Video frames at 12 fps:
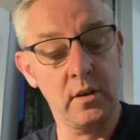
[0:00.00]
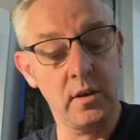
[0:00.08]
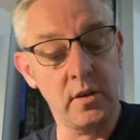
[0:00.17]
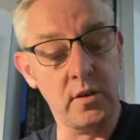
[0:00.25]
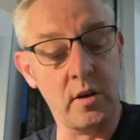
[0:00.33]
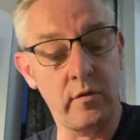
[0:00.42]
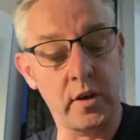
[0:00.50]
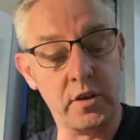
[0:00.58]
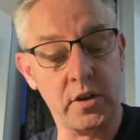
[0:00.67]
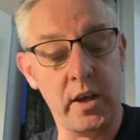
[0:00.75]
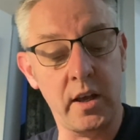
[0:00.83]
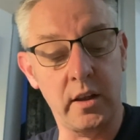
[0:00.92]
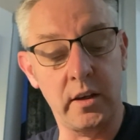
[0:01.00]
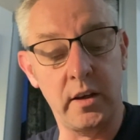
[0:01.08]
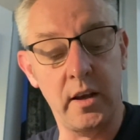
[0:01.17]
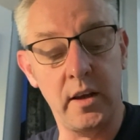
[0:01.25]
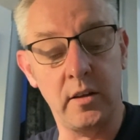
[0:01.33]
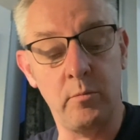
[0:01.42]
Silver skeleton
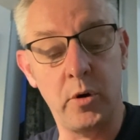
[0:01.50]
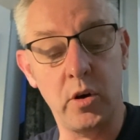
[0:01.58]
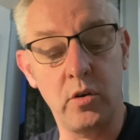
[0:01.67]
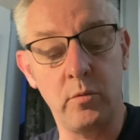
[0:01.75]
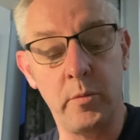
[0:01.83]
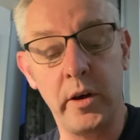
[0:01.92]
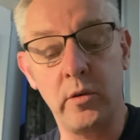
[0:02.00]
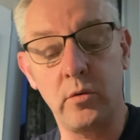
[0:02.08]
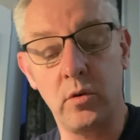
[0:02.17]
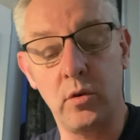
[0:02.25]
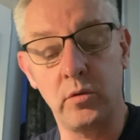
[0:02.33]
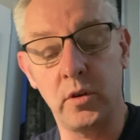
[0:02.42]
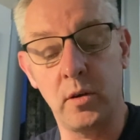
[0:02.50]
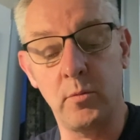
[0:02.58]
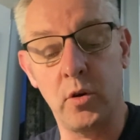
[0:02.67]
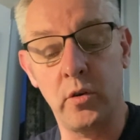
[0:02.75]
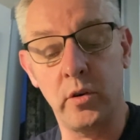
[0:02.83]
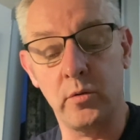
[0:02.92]
head buckle belt holding
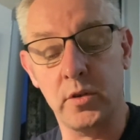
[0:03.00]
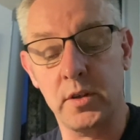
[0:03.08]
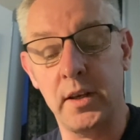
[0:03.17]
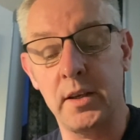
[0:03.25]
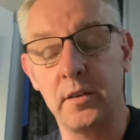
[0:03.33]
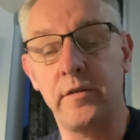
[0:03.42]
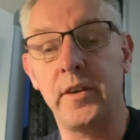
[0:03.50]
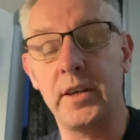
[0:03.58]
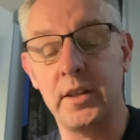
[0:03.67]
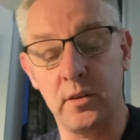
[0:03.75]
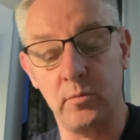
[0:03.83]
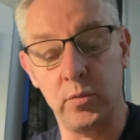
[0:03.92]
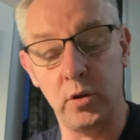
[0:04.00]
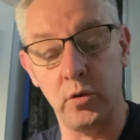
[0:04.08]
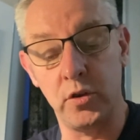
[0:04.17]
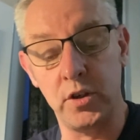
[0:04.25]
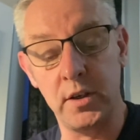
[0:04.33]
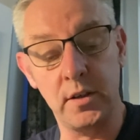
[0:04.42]
up oil-stained faded blue
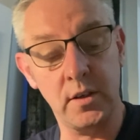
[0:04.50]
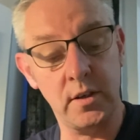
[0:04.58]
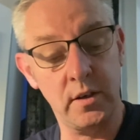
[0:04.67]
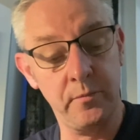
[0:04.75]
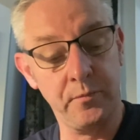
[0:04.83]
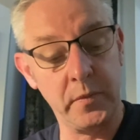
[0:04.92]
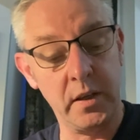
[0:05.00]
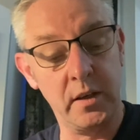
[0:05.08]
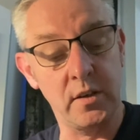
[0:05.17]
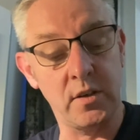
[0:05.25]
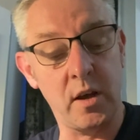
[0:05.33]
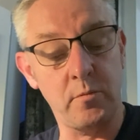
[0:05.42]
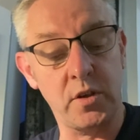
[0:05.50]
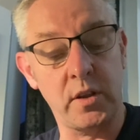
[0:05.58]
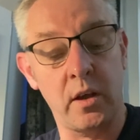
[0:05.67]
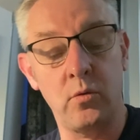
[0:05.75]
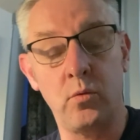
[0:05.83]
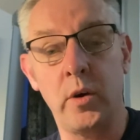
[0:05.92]
jeans. Zip
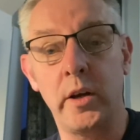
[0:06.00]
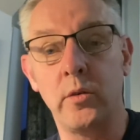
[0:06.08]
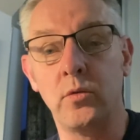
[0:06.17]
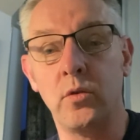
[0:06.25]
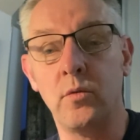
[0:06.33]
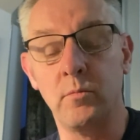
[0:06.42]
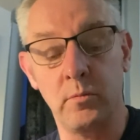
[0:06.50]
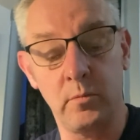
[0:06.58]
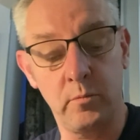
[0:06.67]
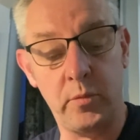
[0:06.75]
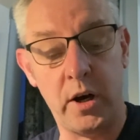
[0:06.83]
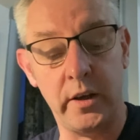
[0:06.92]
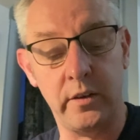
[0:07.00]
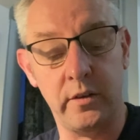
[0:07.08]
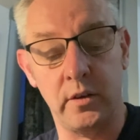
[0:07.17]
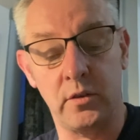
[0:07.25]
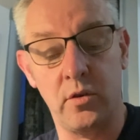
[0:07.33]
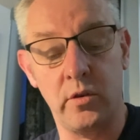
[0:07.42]
still wide open,
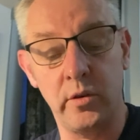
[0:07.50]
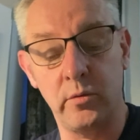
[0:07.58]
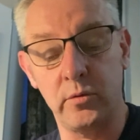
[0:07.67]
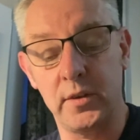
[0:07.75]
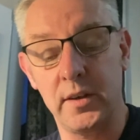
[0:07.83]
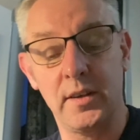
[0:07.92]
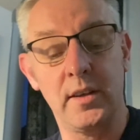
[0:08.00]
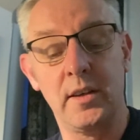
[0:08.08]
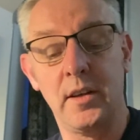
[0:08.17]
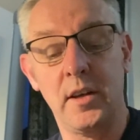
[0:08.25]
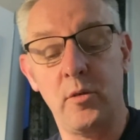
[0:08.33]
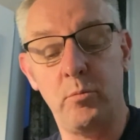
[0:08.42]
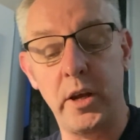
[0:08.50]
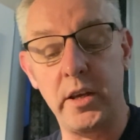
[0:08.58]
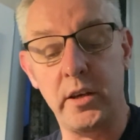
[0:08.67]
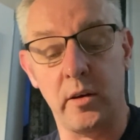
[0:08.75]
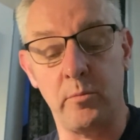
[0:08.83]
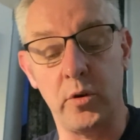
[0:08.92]
python coiled.
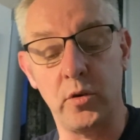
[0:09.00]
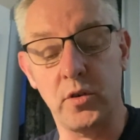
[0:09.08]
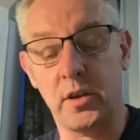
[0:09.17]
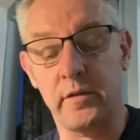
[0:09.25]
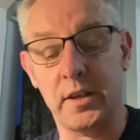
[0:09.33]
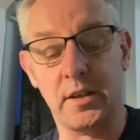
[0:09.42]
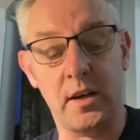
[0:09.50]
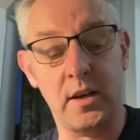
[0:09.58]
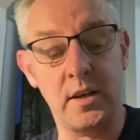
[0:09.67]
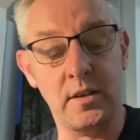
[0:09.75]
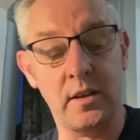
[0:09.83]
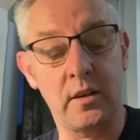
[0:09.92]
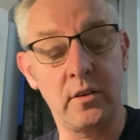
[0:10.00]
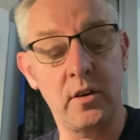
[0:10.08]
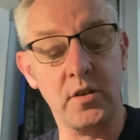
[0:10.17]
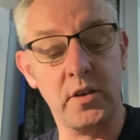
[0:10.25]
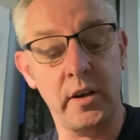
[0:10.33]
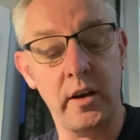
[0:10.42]
Biker boots of a size that
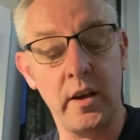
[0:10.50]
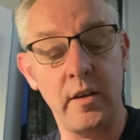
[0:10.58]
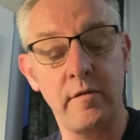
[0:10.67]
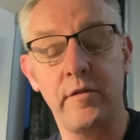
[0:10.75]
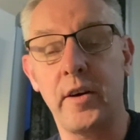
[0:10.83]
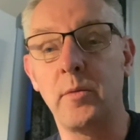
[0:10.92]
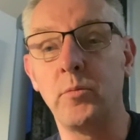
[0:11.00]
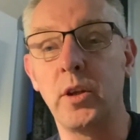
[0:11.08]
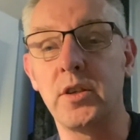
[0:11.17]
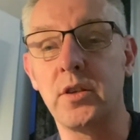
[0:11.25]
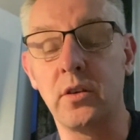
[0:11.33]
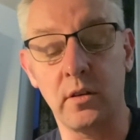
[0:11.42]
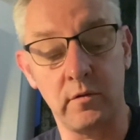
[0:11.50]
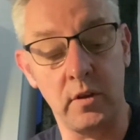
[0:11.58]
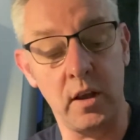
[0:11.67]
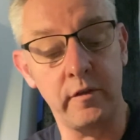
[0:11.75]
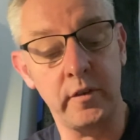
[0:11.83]
nursery rhyme families could have lived